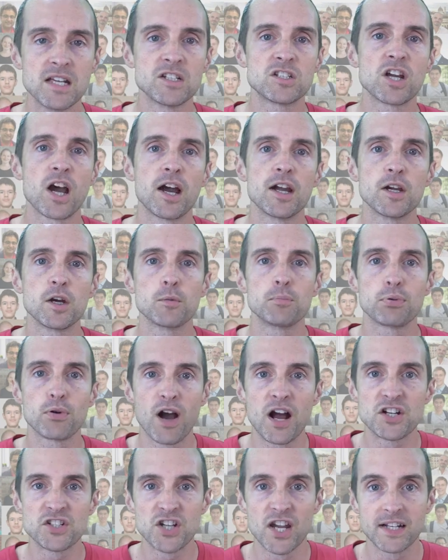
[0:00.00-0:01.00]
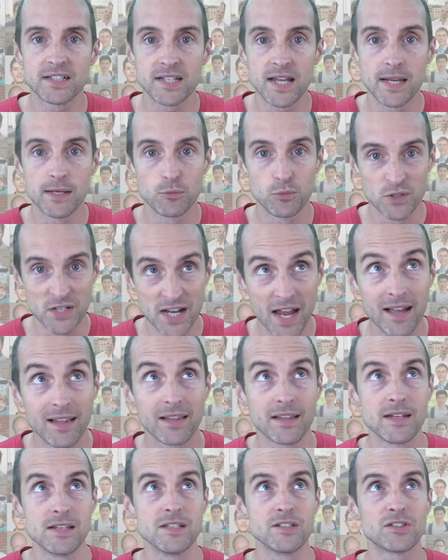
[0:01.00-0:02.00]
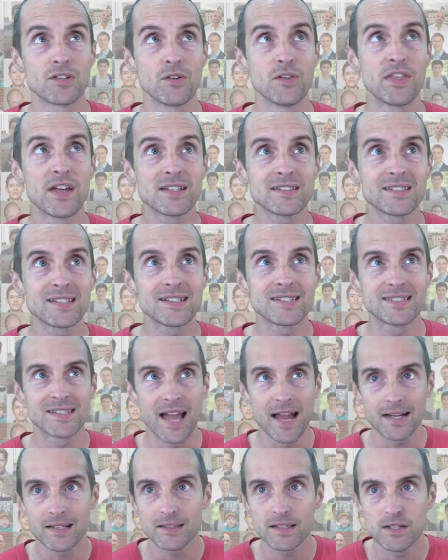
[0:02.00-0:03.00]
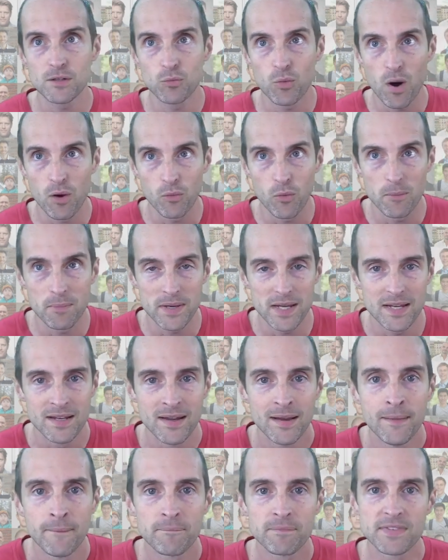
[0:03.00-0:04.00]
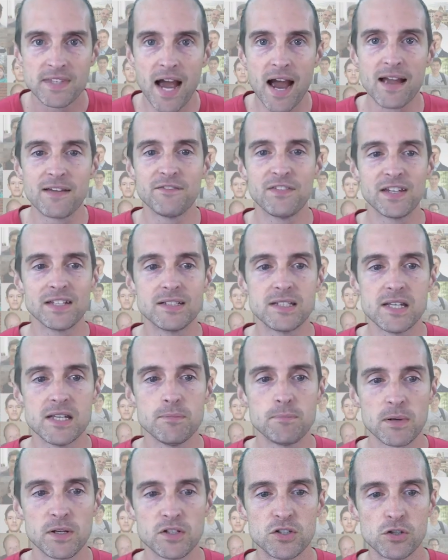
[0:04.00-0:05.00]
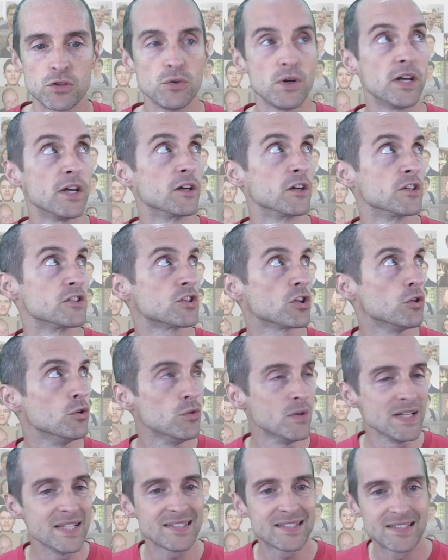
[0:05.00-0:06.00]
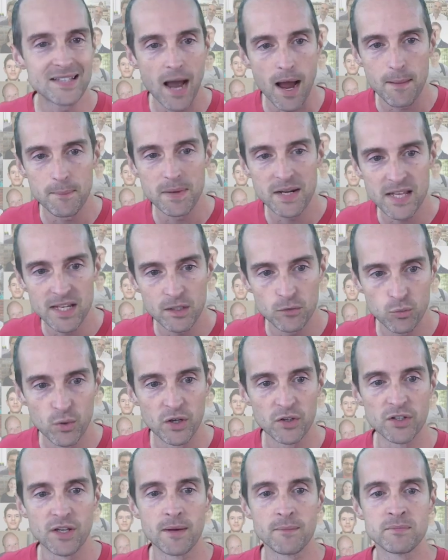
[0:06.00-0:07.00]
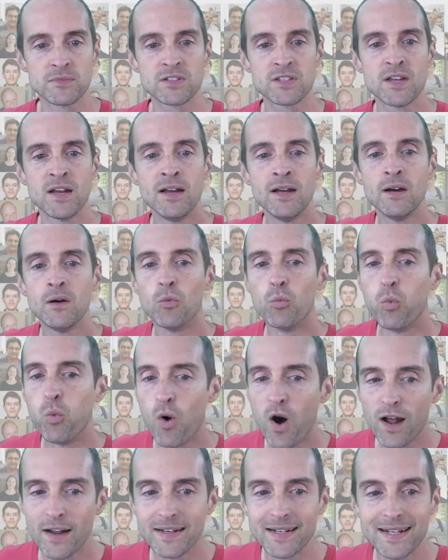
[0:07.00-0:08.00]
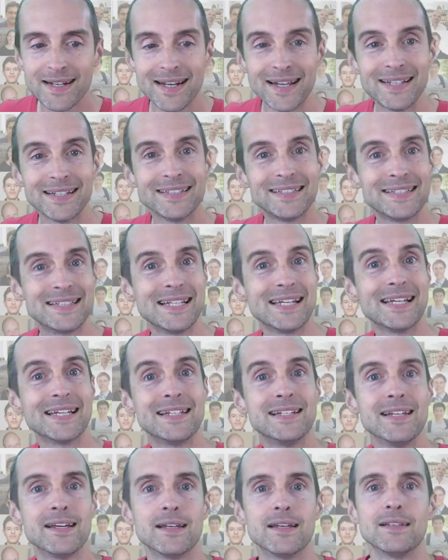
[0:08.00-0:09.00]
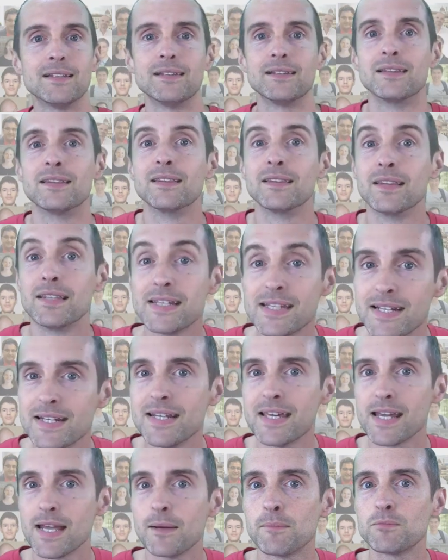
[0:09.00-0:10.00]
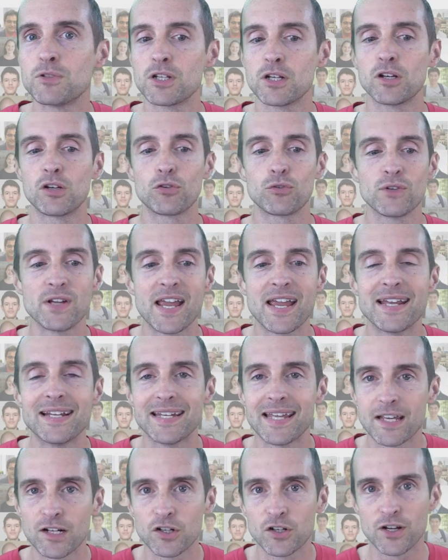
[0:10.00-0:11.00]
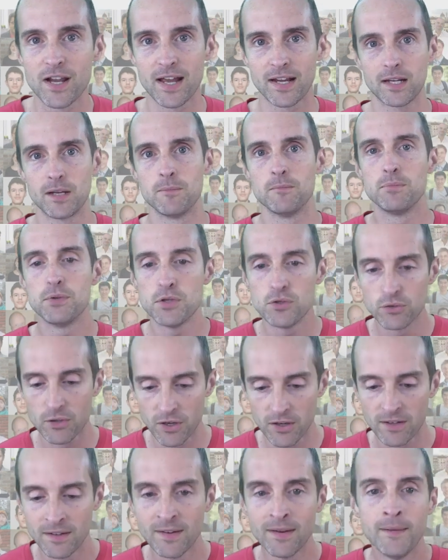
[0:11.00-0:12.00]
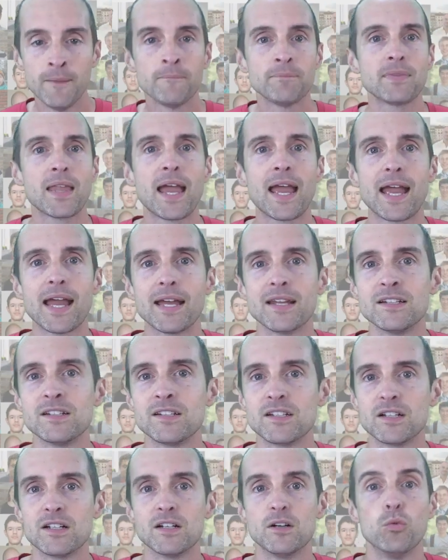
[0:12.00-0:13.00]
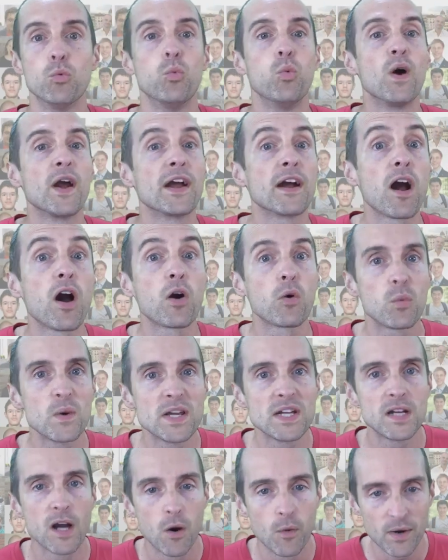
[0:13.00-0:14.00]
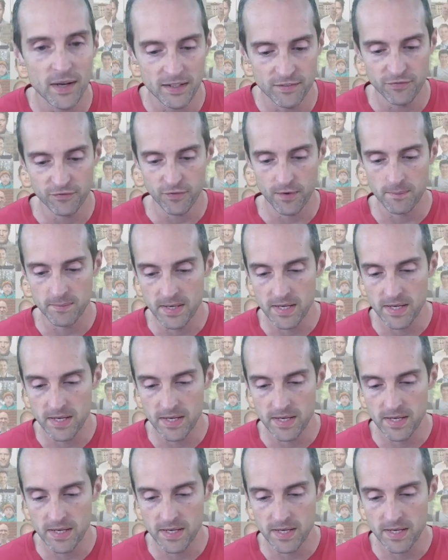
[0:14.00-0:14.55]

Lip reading: entire project a reality. So that's exactly what we'll be diving deep into here. Is who is Dominic Williams? What did lead him to create Internet Computer? And where are we going from